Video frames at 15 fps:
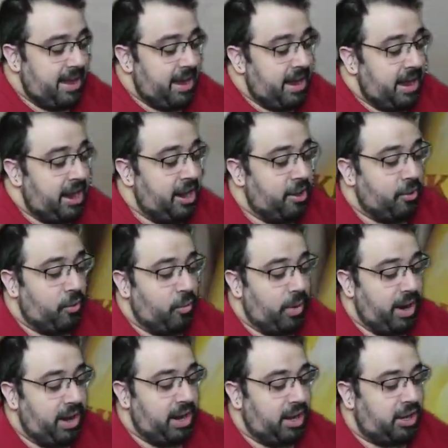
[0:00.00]
Here
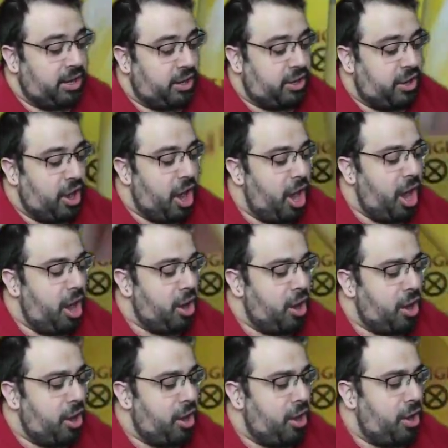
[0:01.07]
we
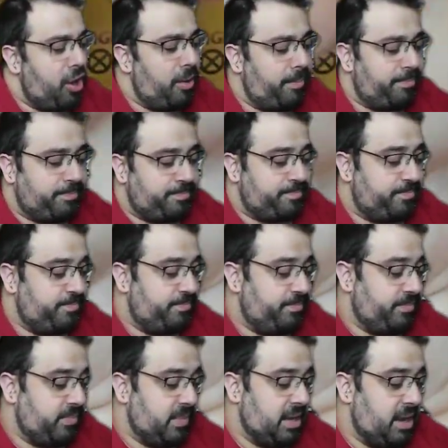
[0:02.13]
go.
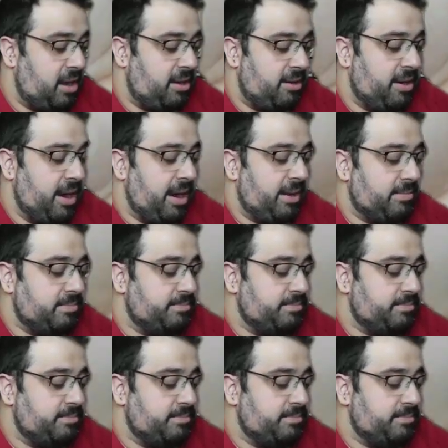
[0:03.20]
All right.